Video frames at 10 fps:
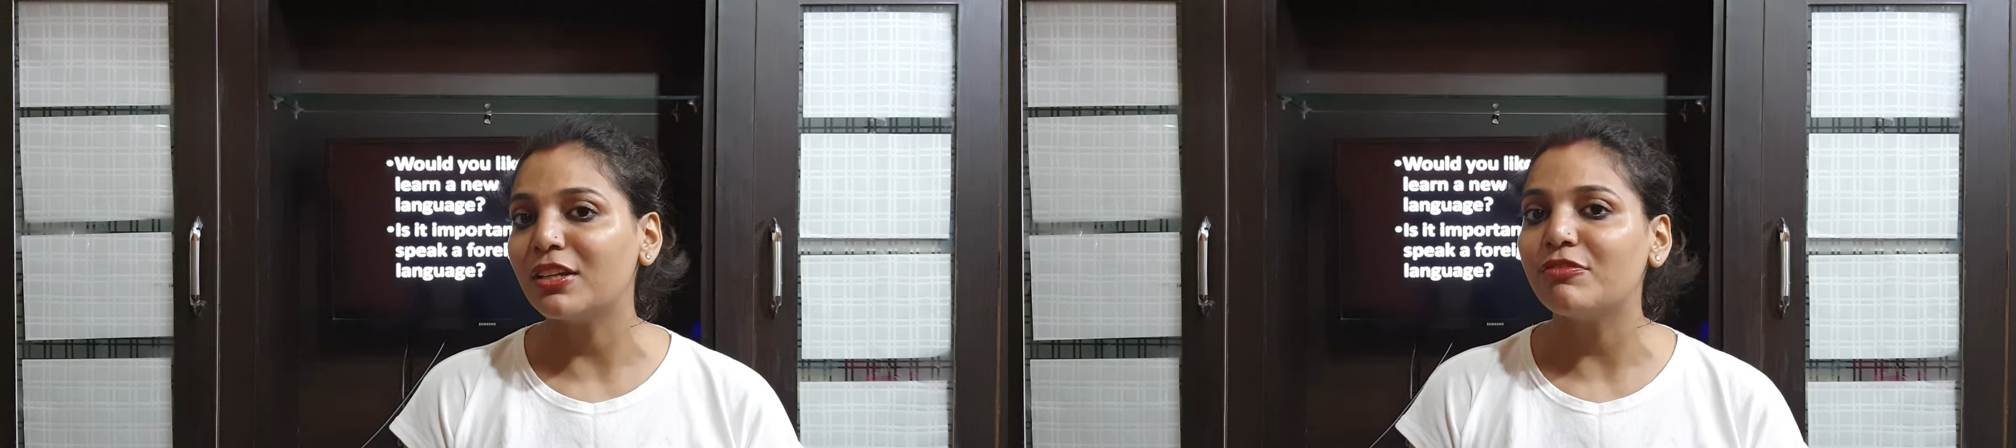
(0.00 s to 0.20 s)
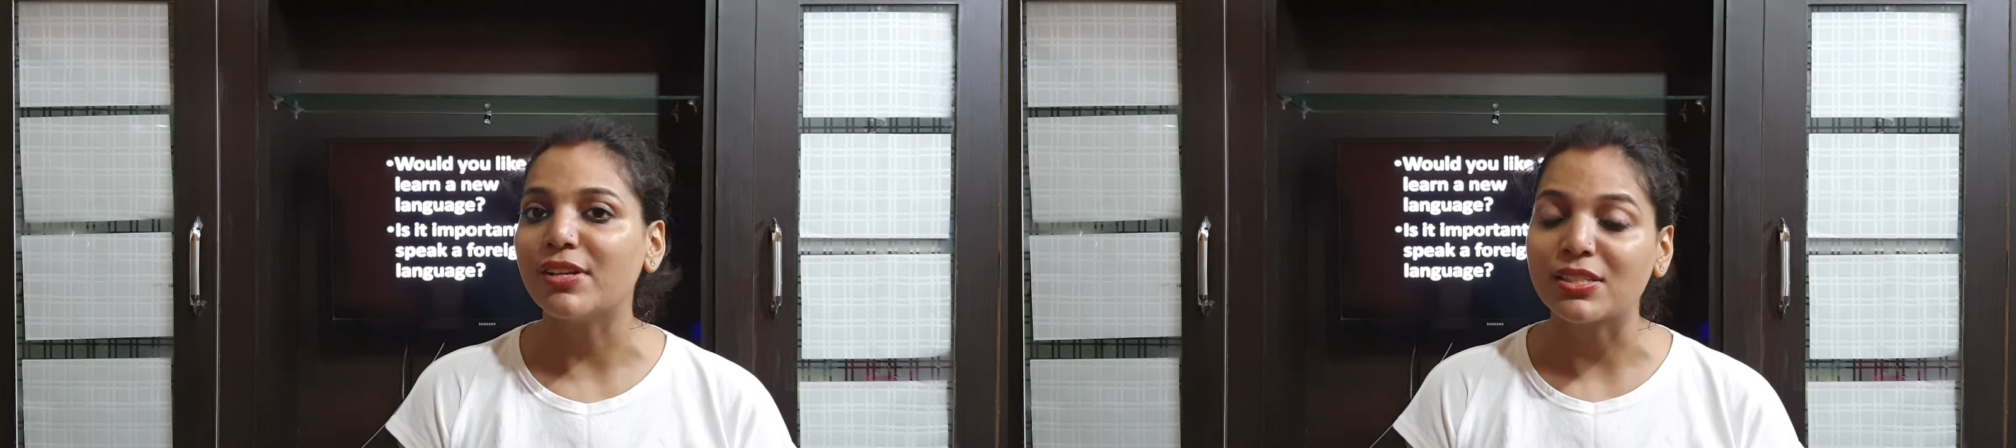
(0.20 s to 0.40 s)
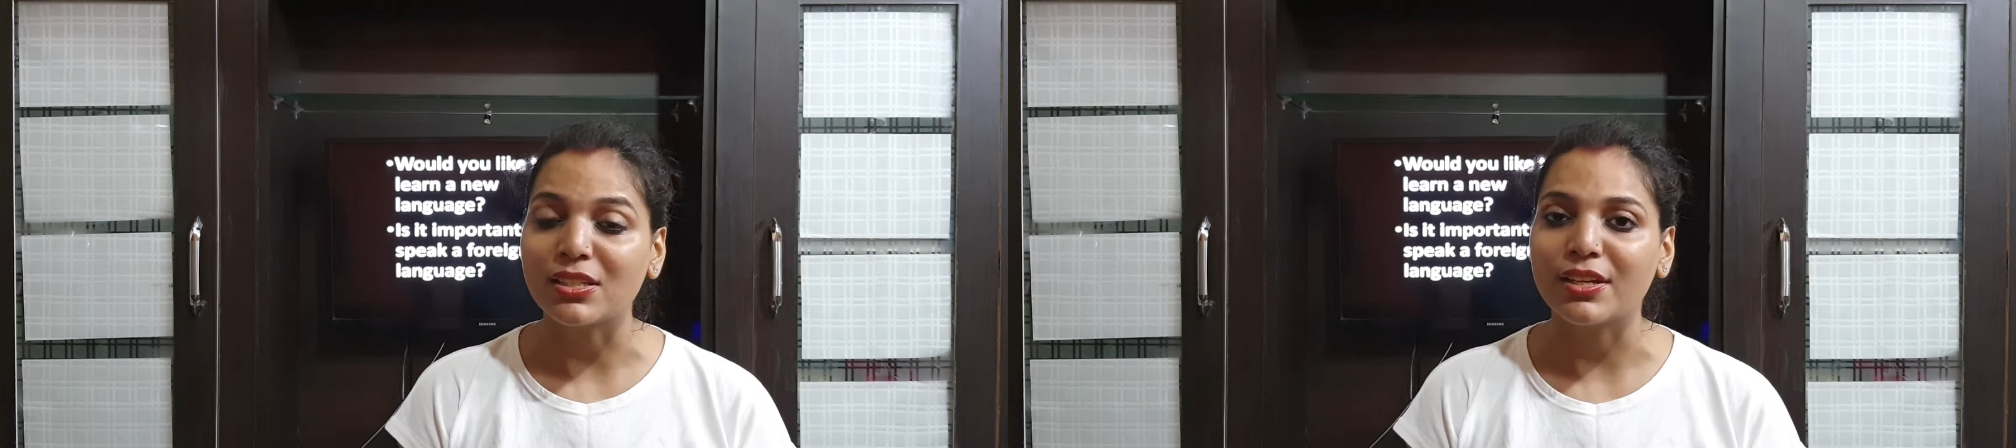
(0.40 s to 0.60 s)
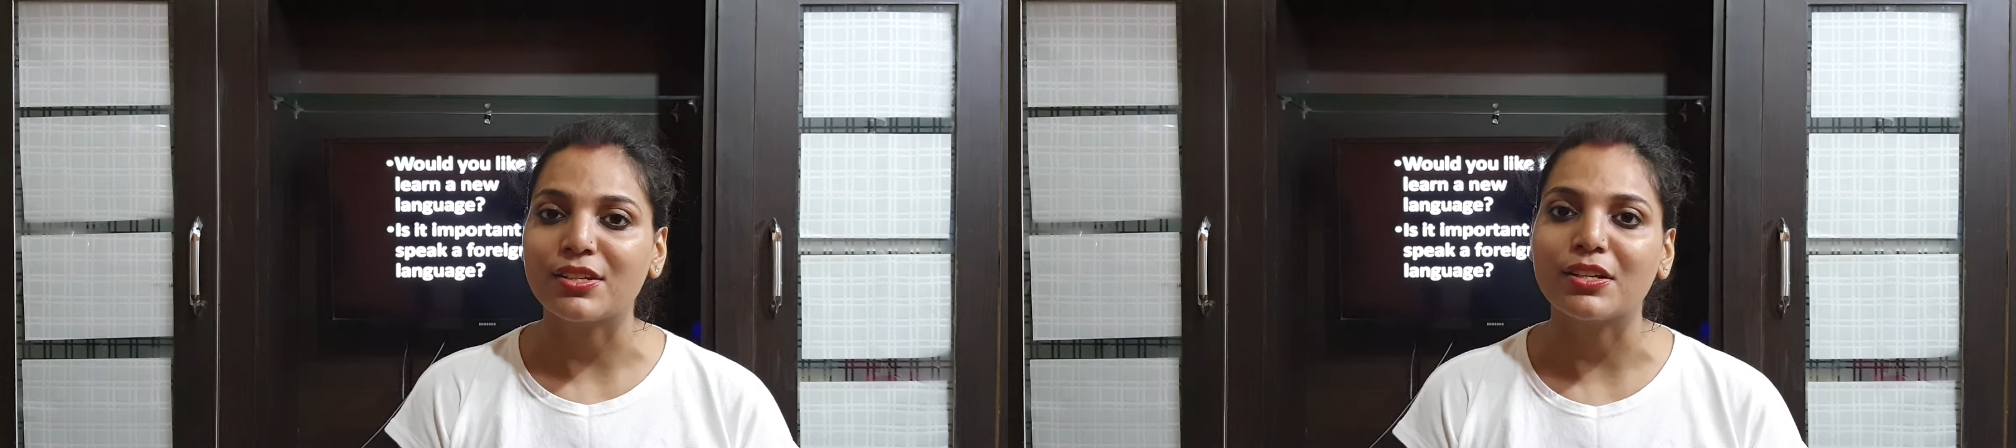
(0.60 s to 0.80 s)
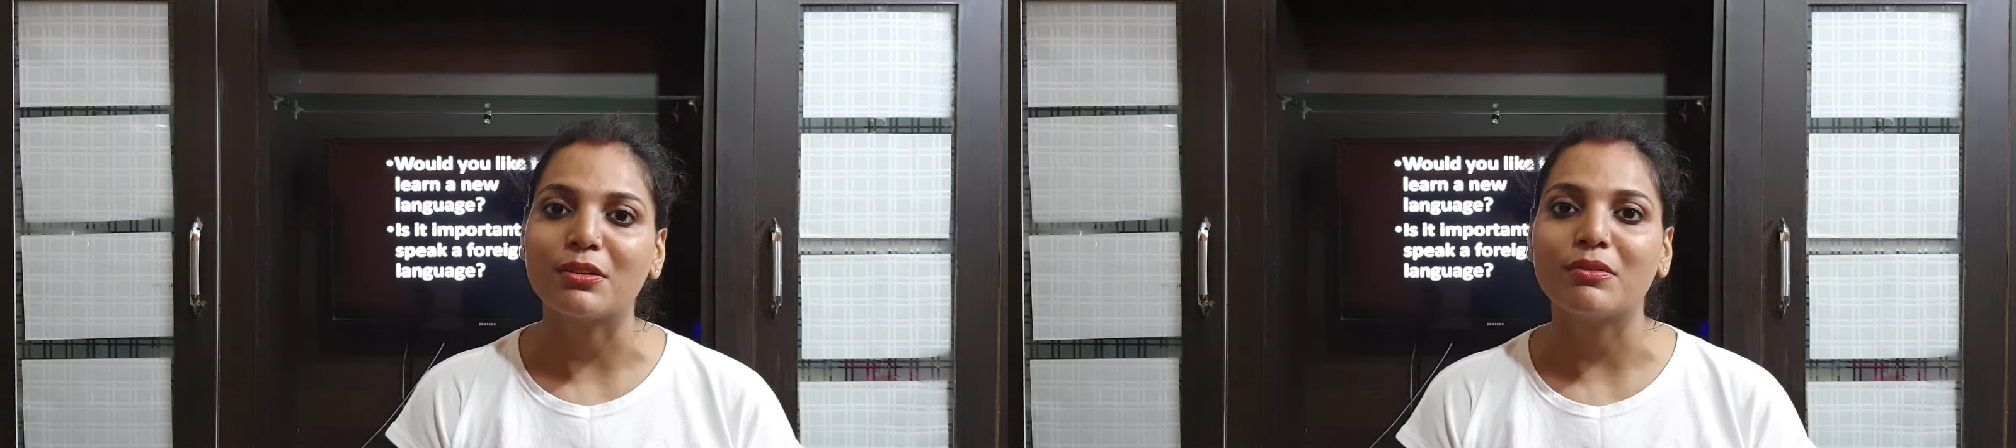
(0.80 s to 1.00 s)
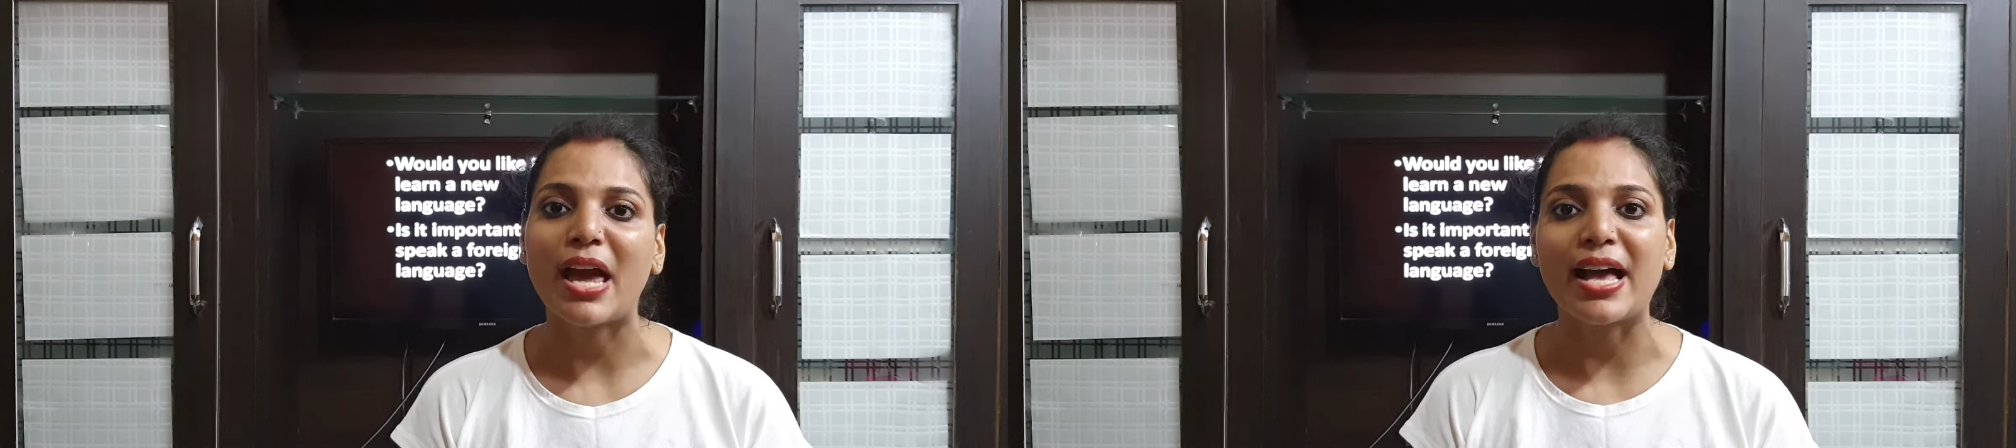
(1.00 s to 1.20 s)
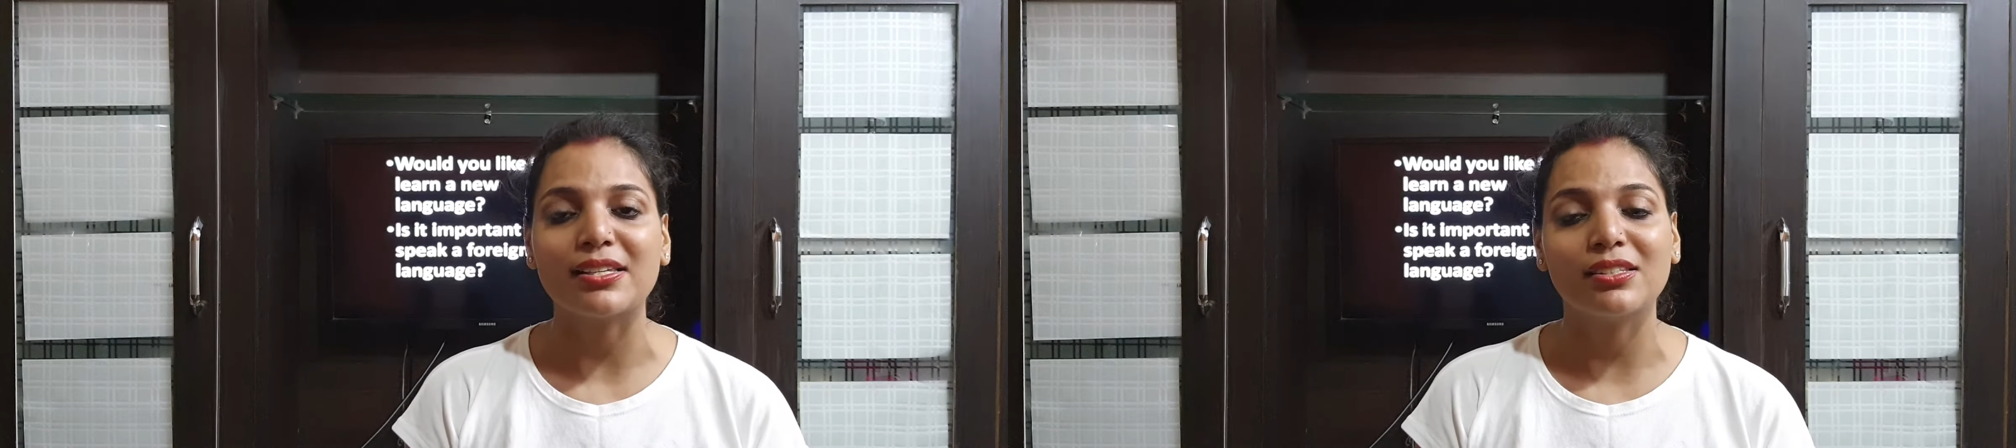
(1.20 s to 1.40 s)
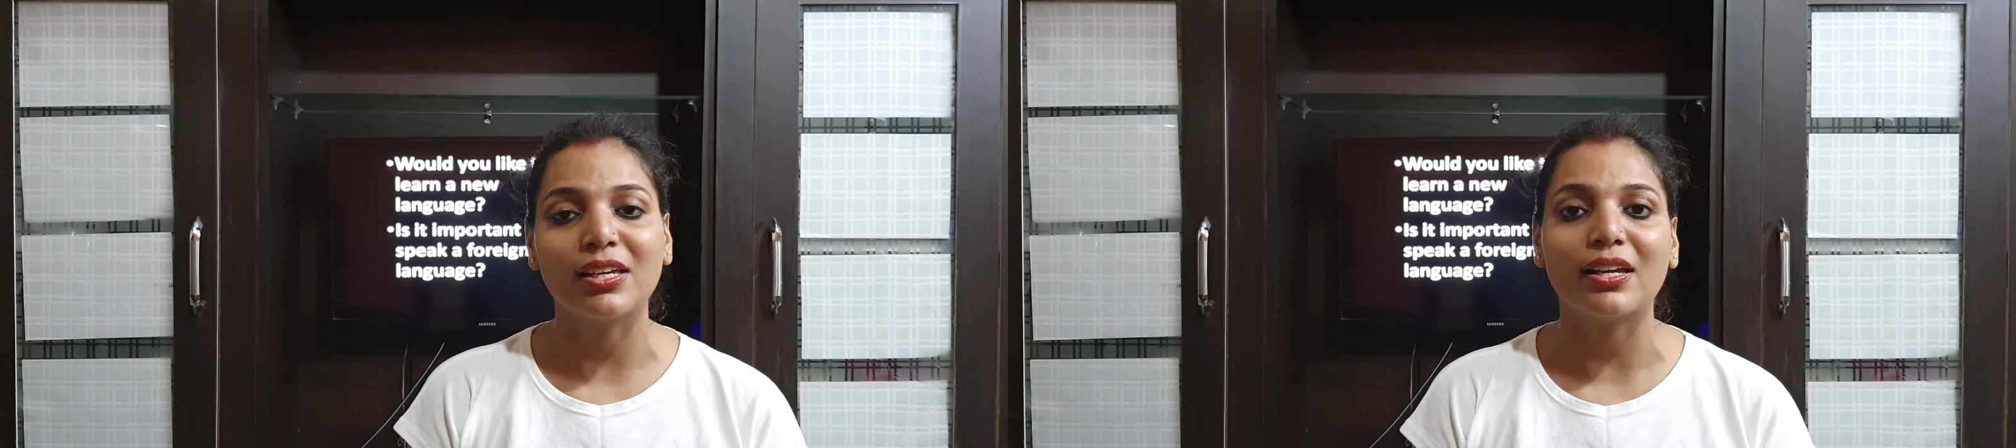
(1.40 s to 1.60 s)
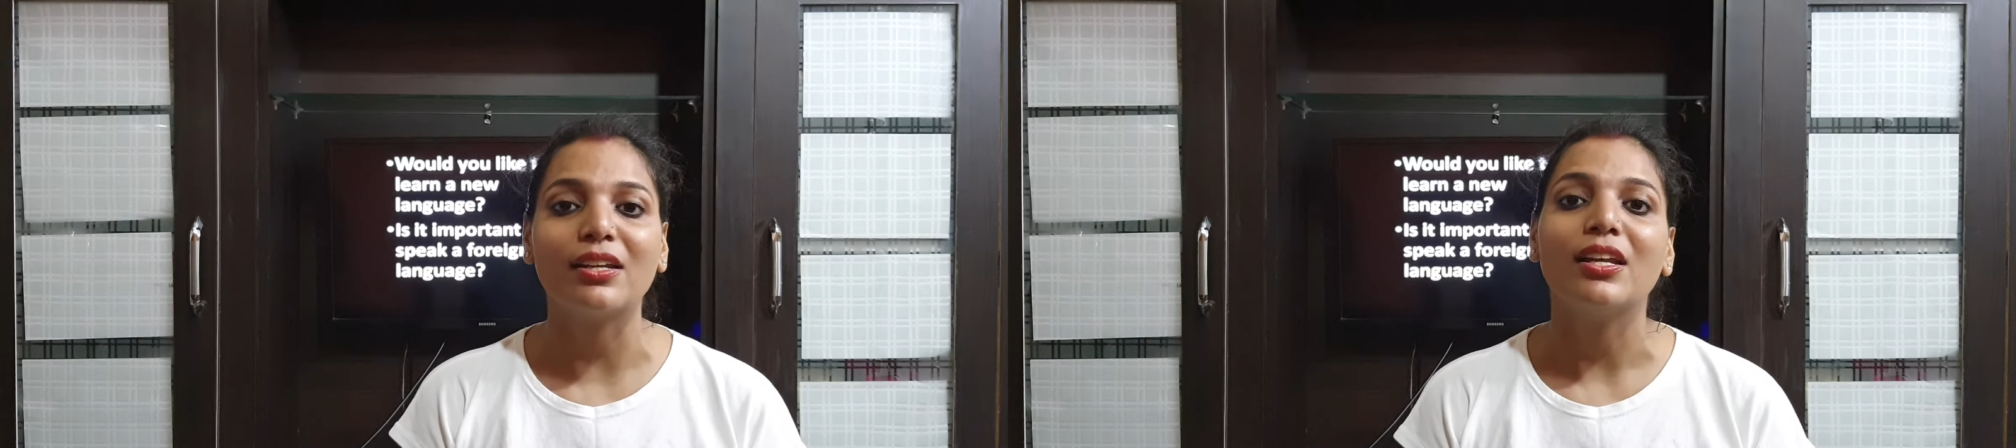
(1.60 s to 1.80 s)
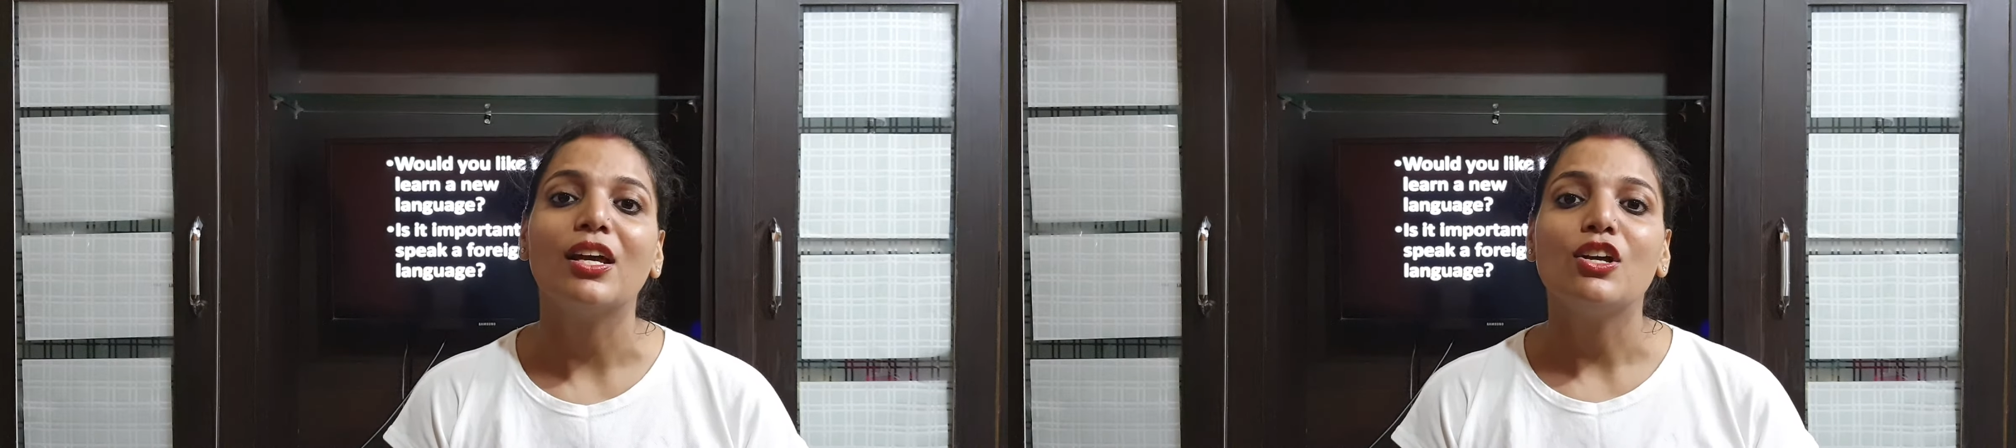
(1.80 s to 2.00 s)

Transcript: fascinated as they can